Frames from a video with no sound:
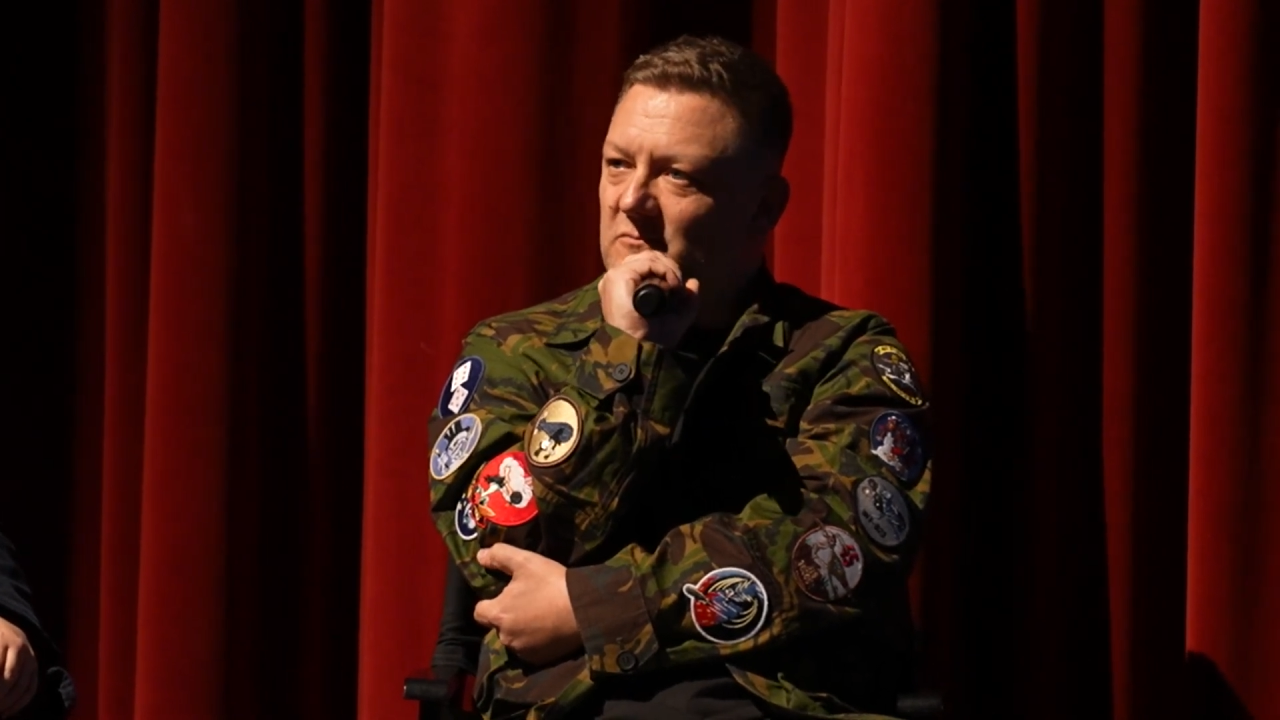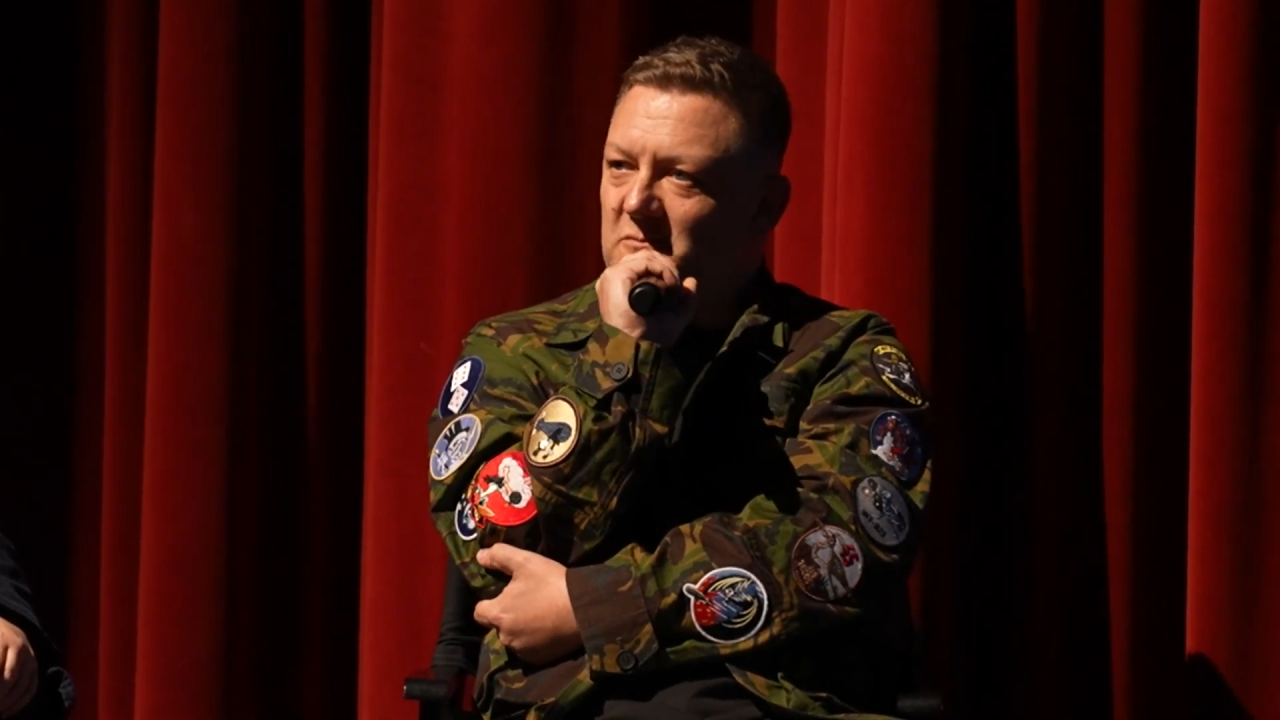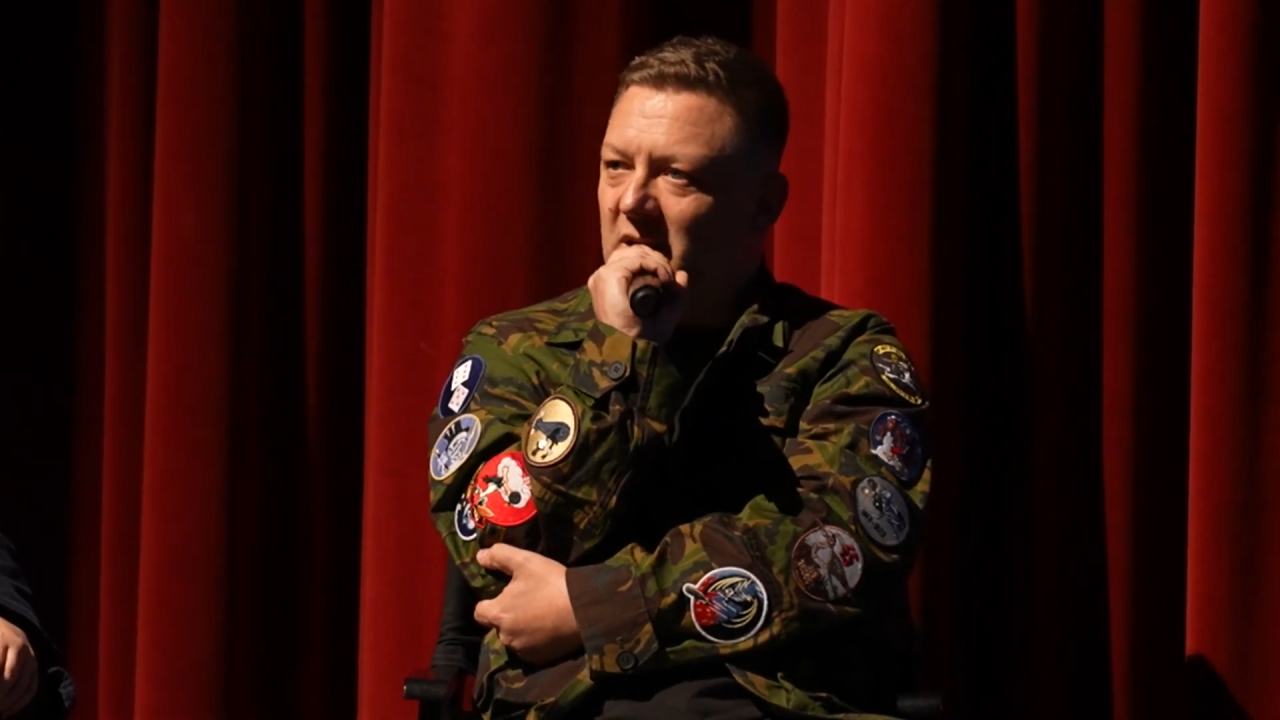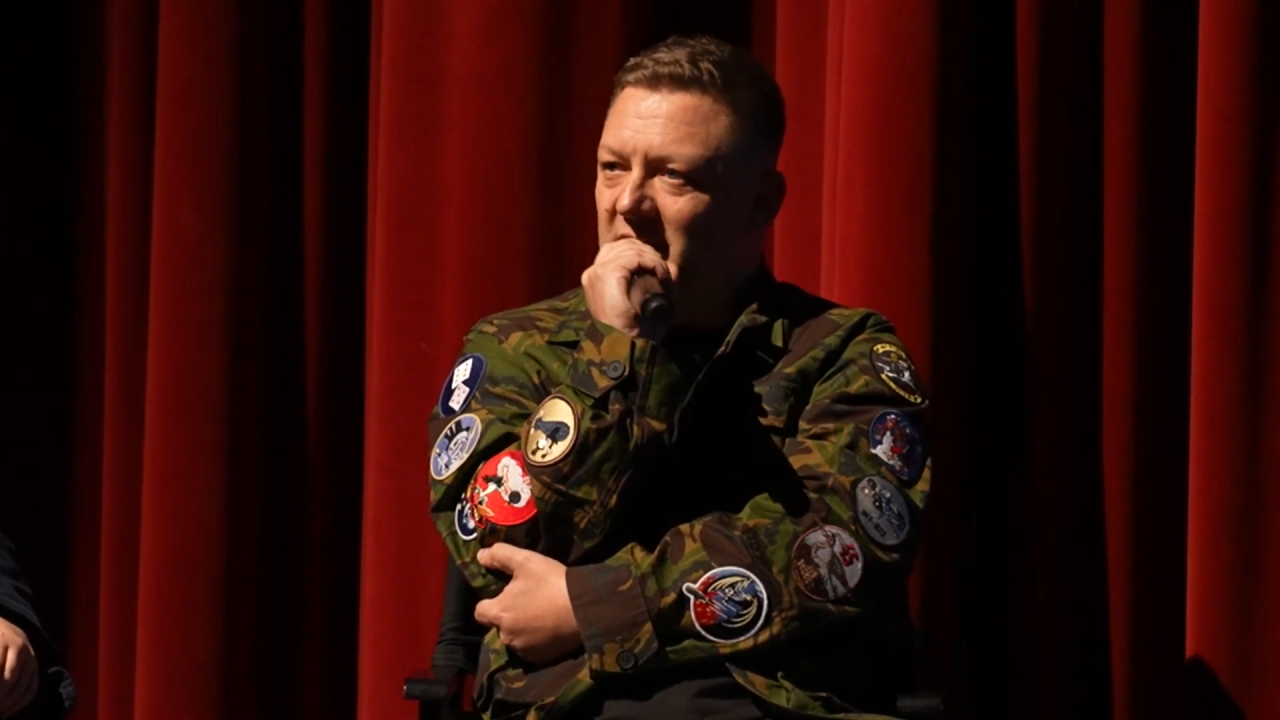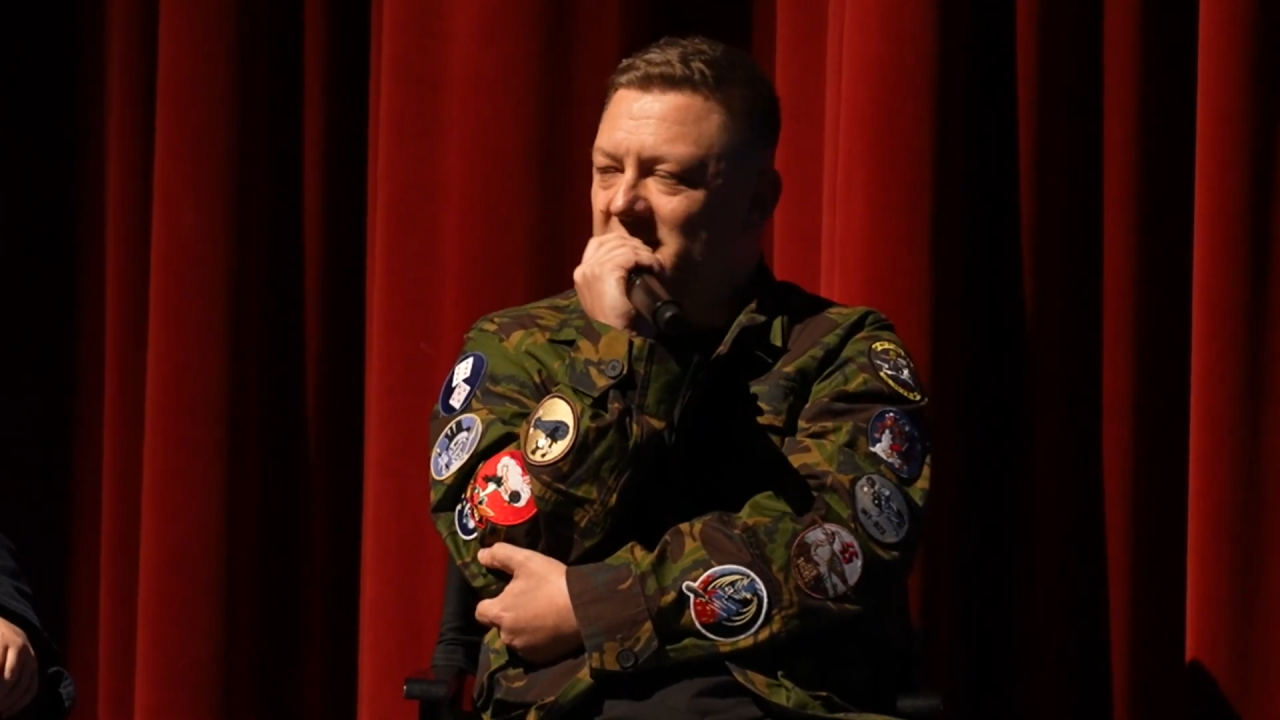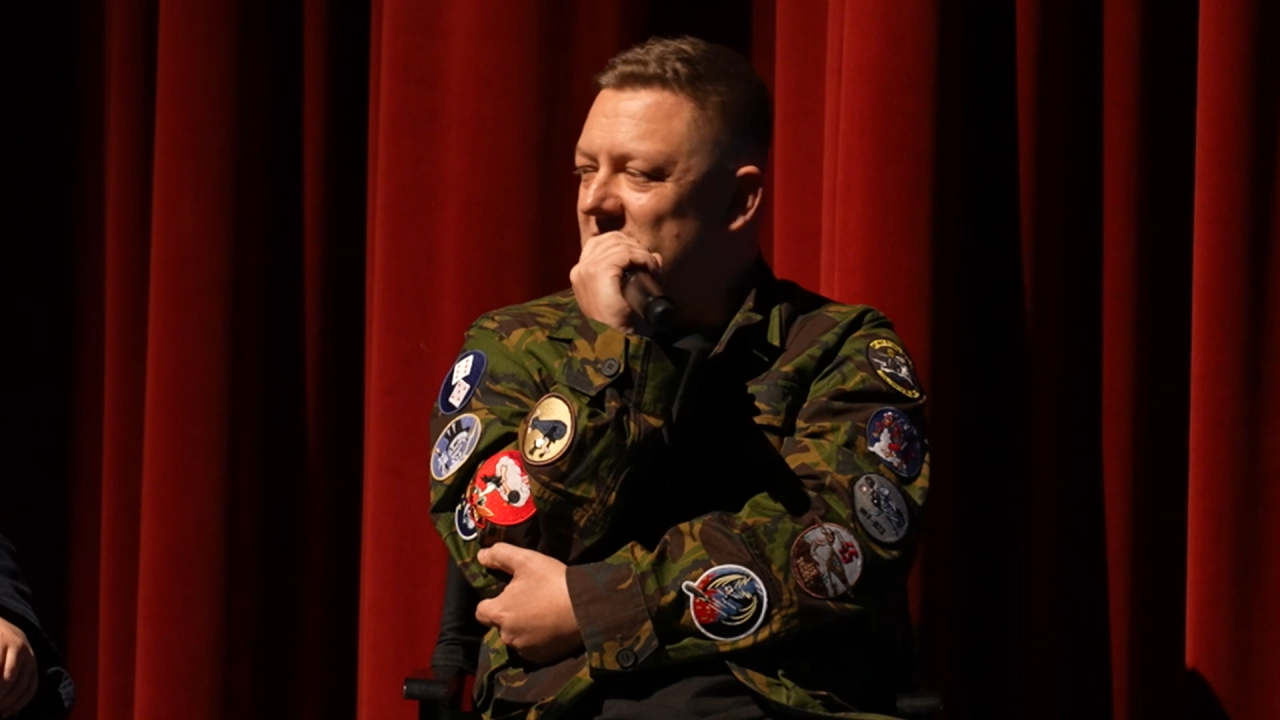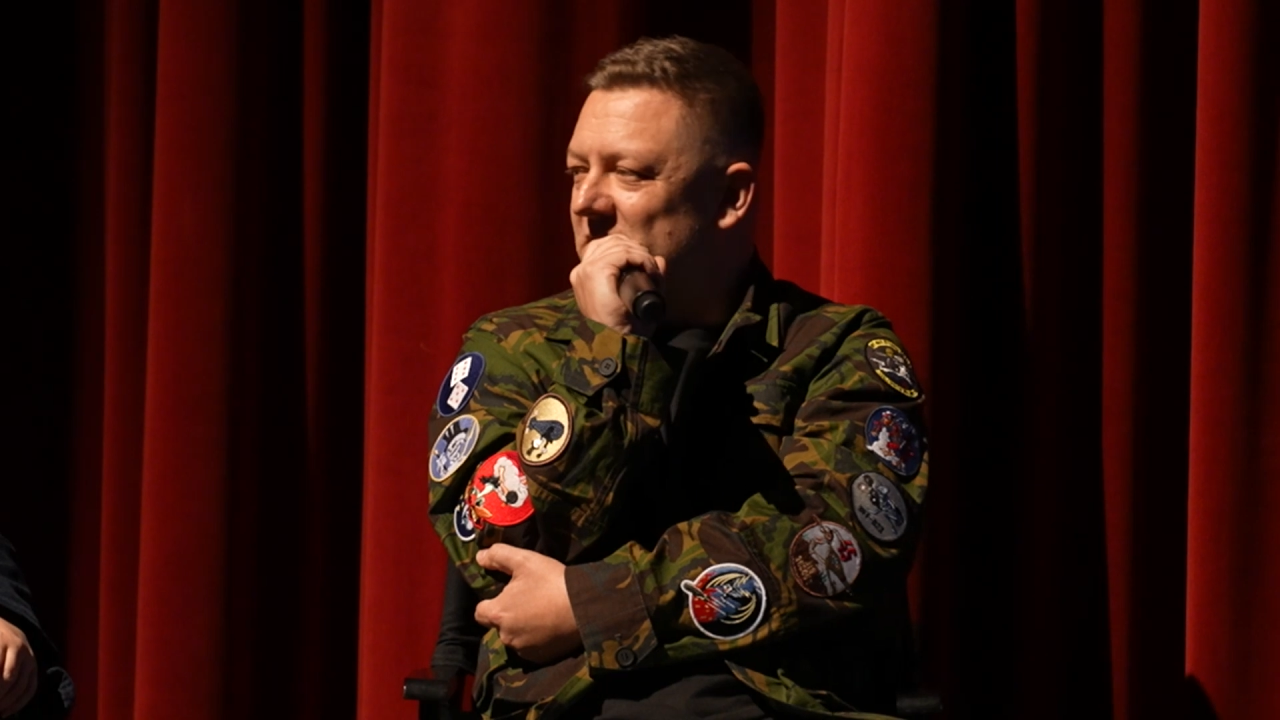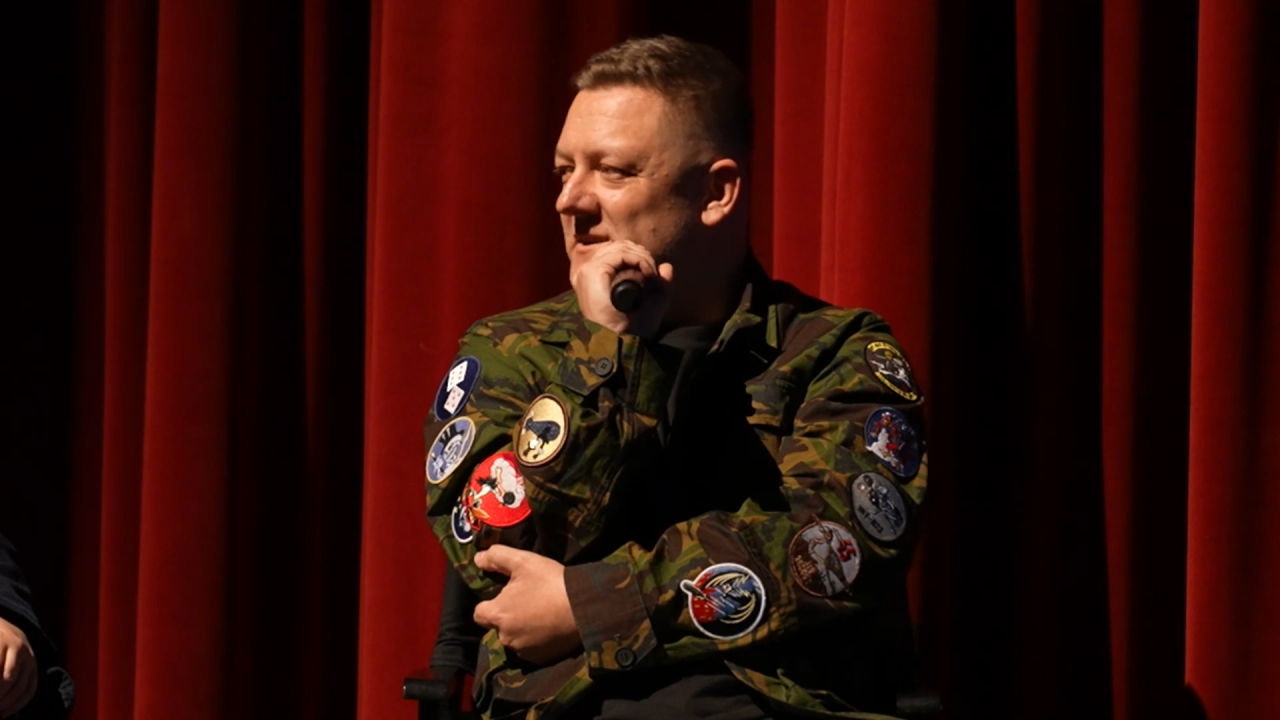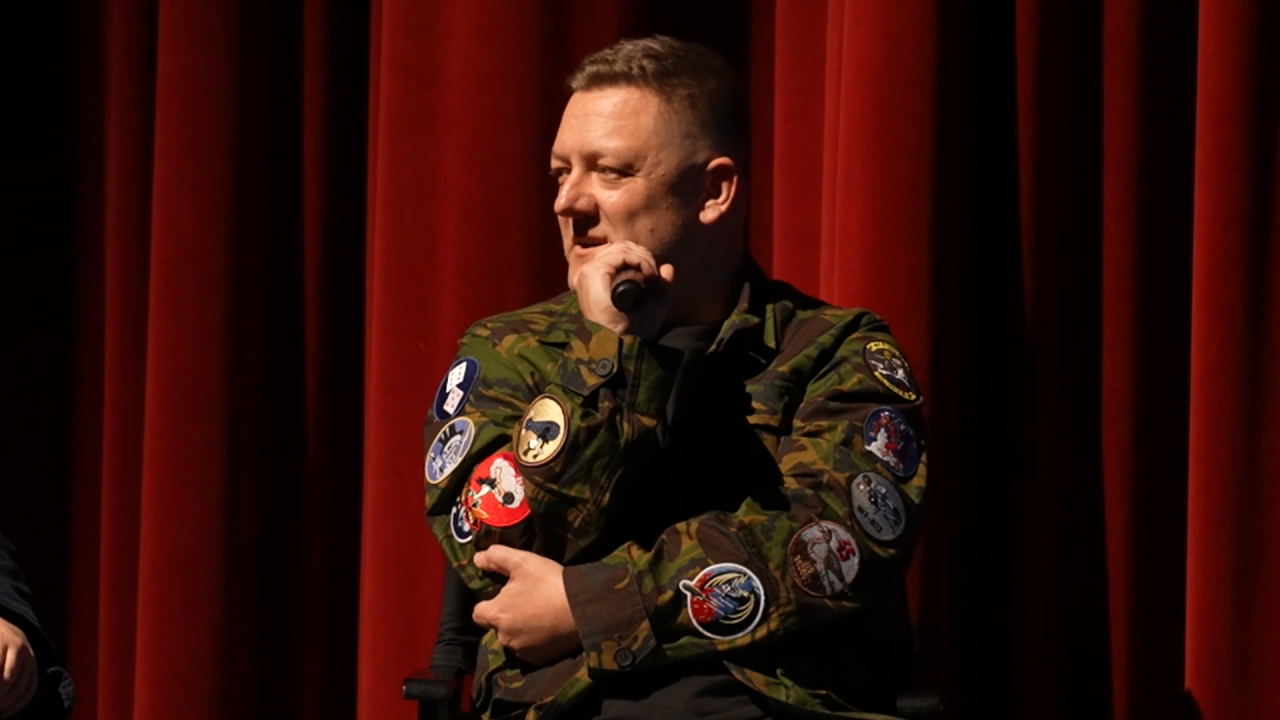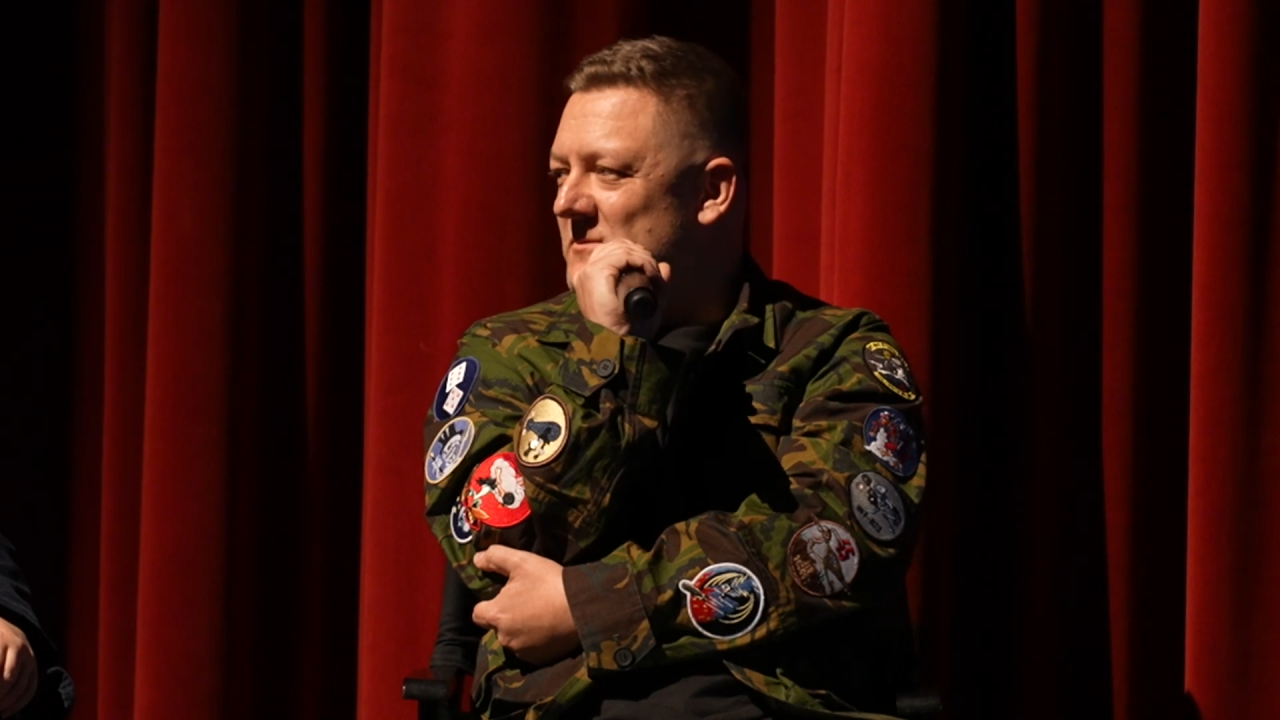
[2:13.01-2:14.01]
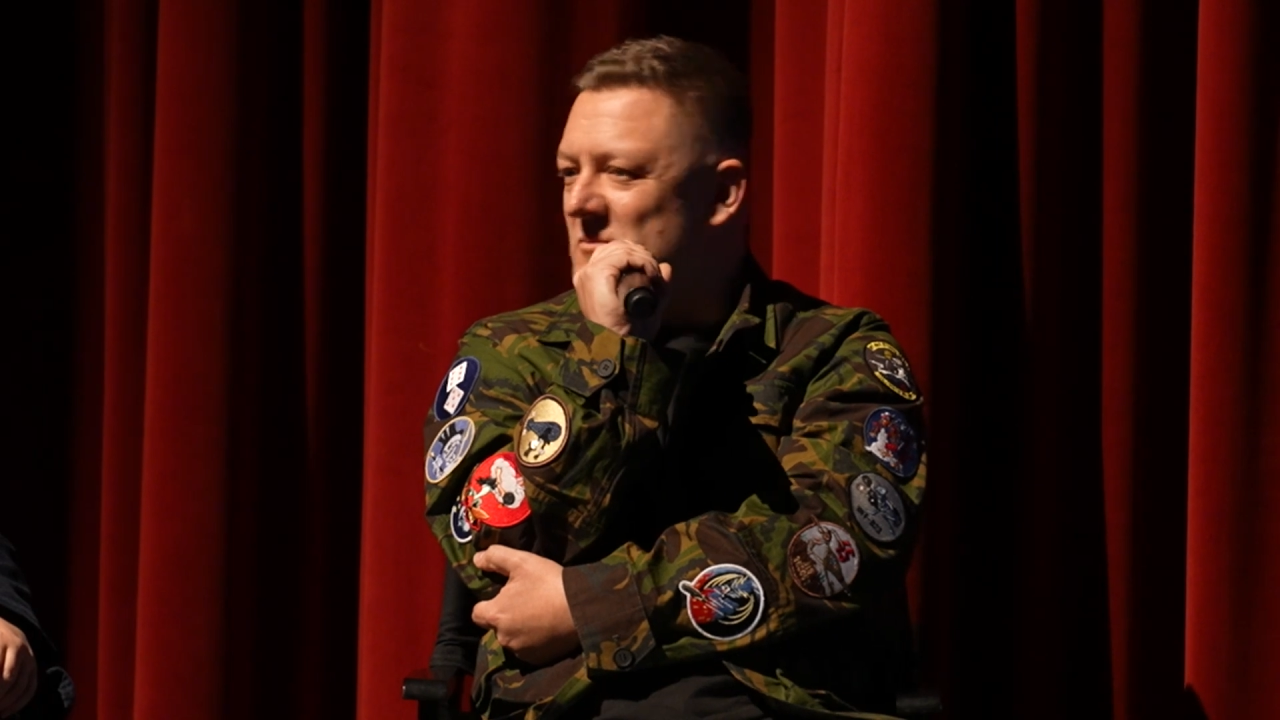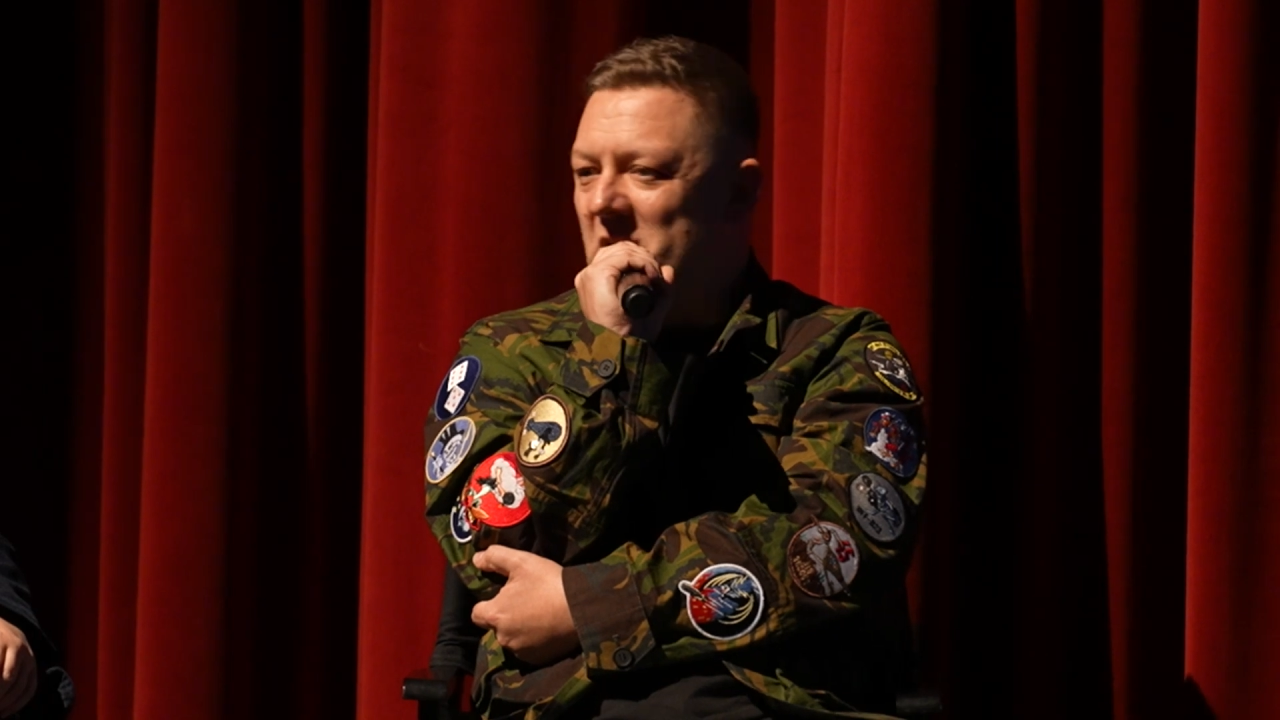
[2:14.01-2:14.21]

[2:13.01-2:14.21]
relatively